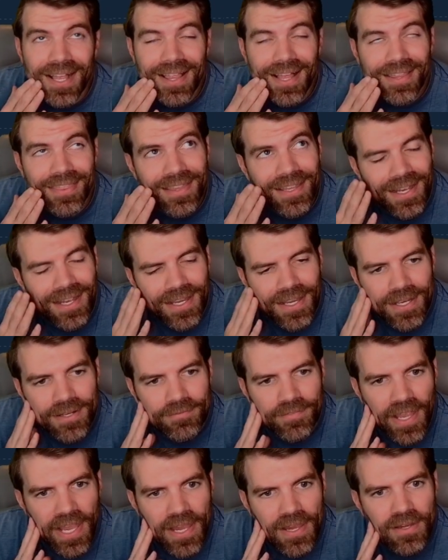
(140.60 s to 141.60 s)
think I have
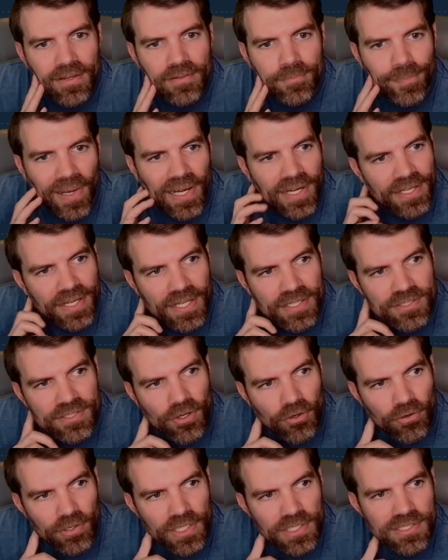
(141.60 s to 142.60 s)
8 Binance
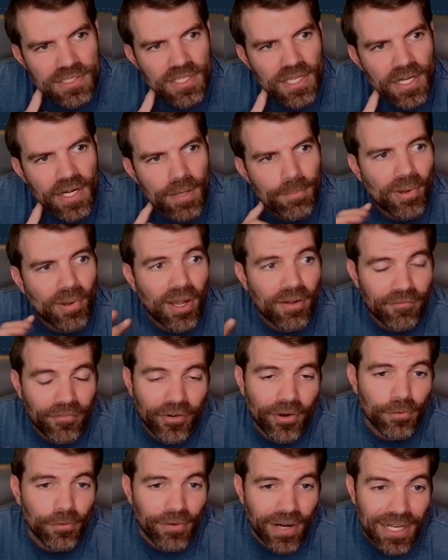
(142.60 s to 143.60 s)
coins that I bought
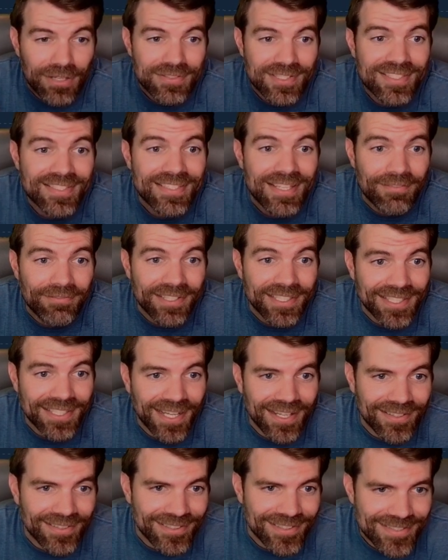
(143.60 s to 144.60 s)
for around
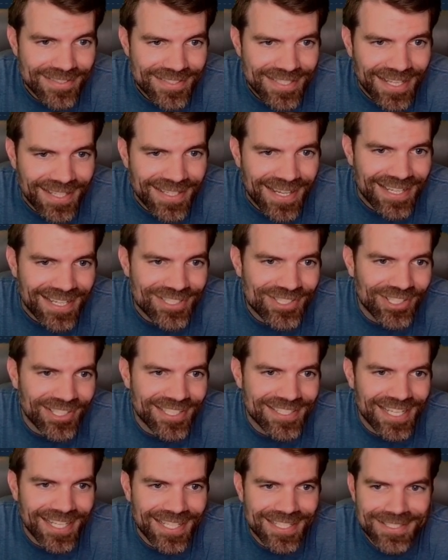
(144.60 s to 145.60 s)
$7. I should
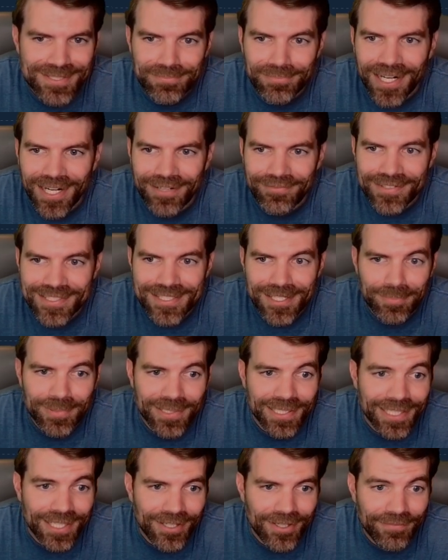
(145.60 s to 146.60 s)
have taken some profits up in
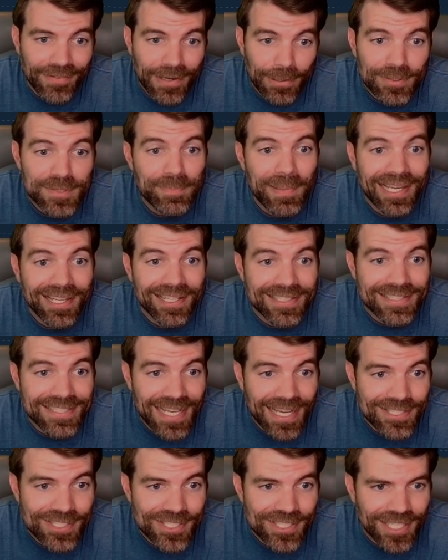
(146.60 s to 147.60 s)
here if I was paying
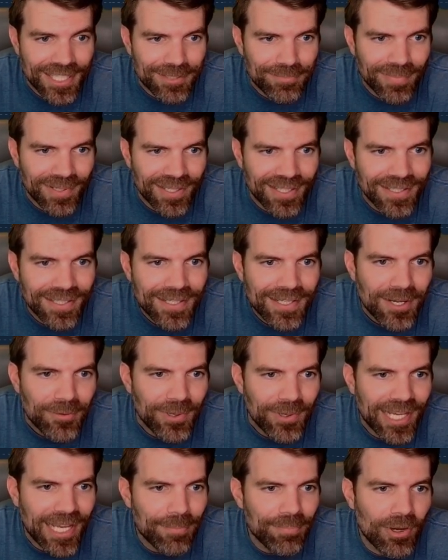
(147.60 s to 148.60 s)
attention, but
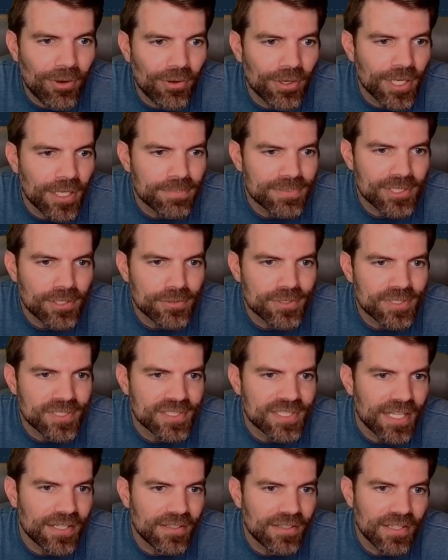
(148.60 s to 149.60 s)
we kept going up so
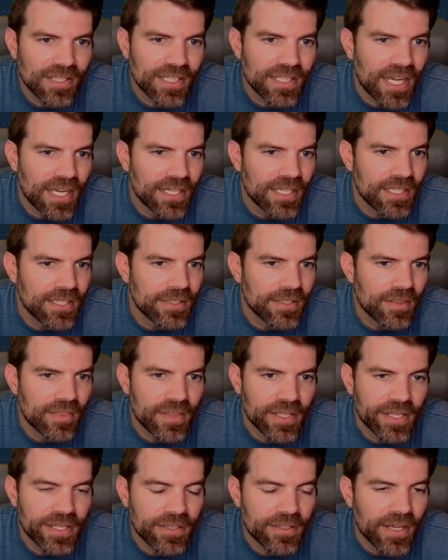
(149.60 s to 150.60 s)
steadily, I didn't
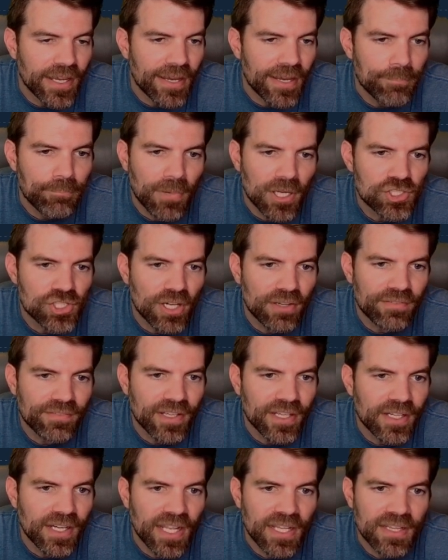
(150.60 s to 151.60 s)
think much of
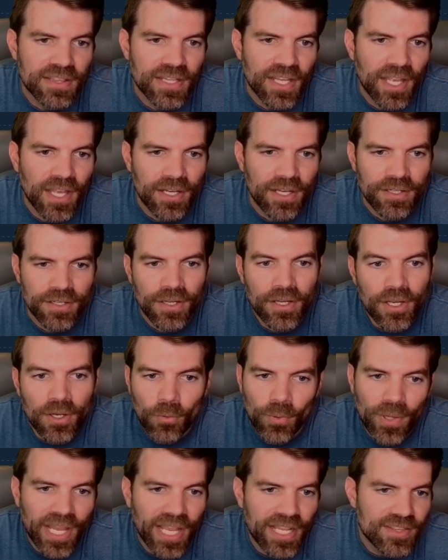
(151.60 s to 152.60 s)
it. And then
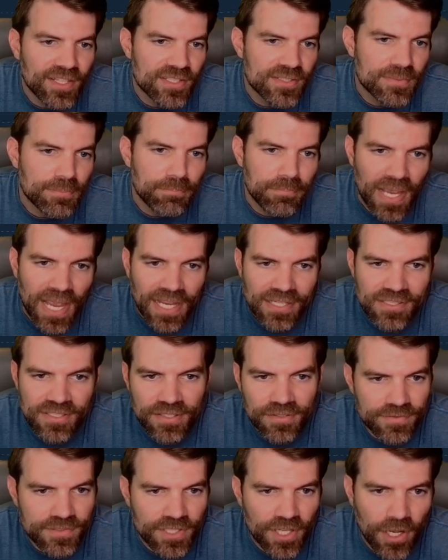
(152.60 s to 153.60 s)
we had this
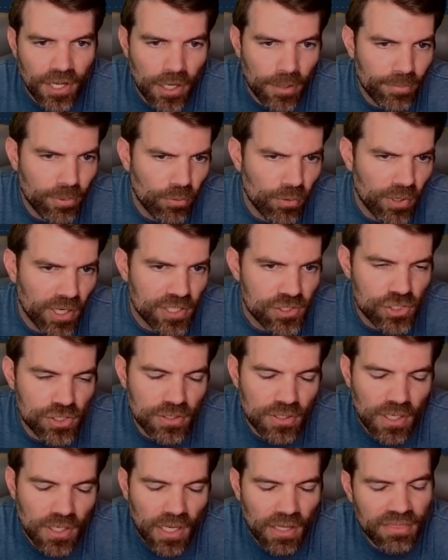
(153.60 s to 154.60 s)
massive dump, which
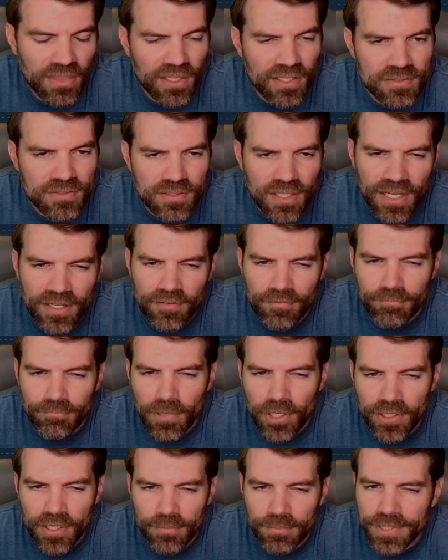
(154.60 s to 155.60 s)
I think is kind of
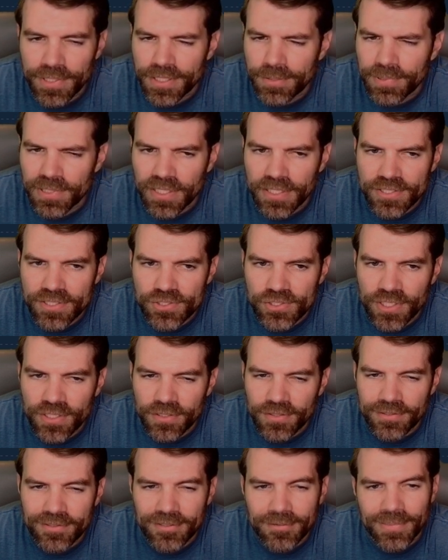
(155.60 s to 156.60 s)
market manipulation
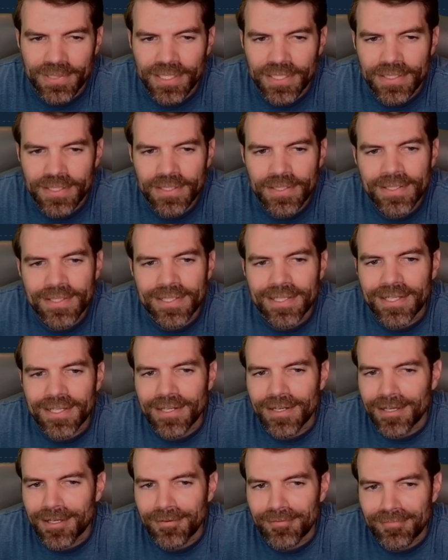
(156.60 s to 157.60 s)
a little bit.
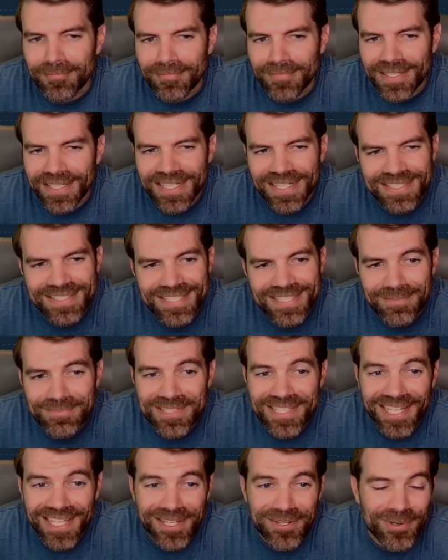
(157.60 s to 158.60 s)
It
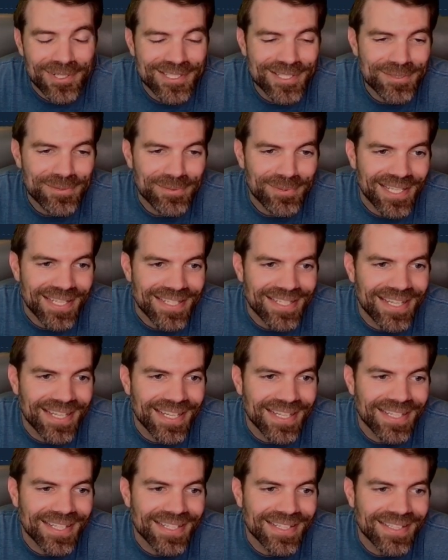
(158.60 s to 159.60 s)
seems like once we
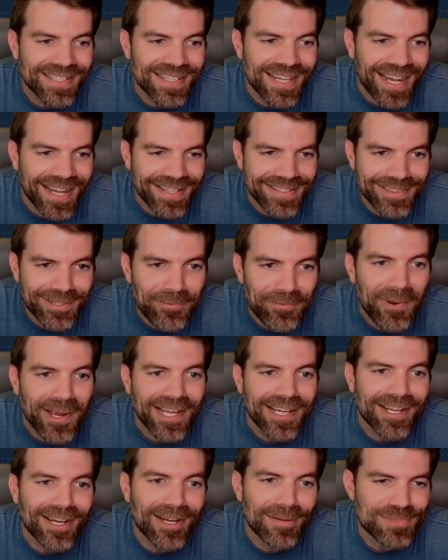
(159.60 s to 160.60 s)
get on the
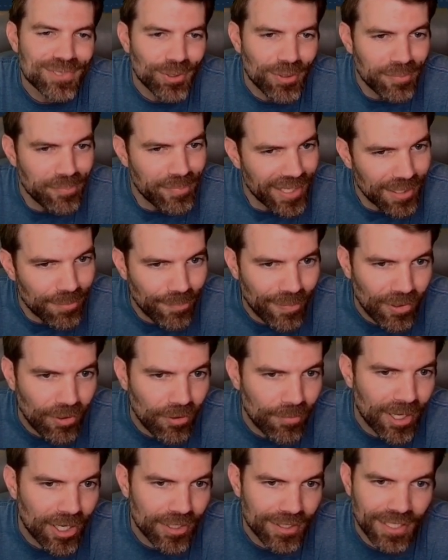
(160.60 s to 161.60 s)
way up to a big bull
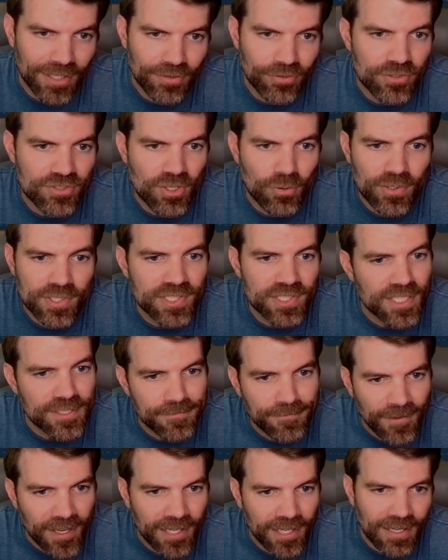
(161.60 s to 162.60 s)
market, there's always these
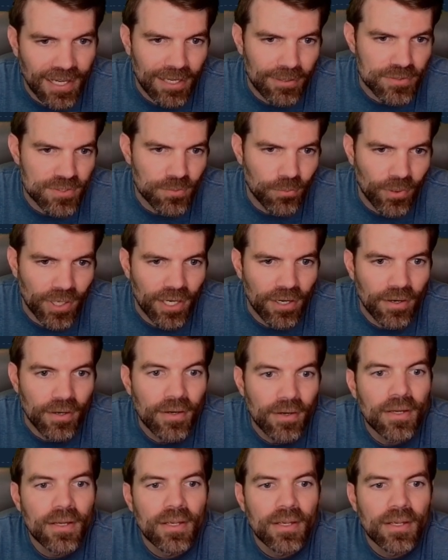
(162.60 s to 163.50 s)
fake outs where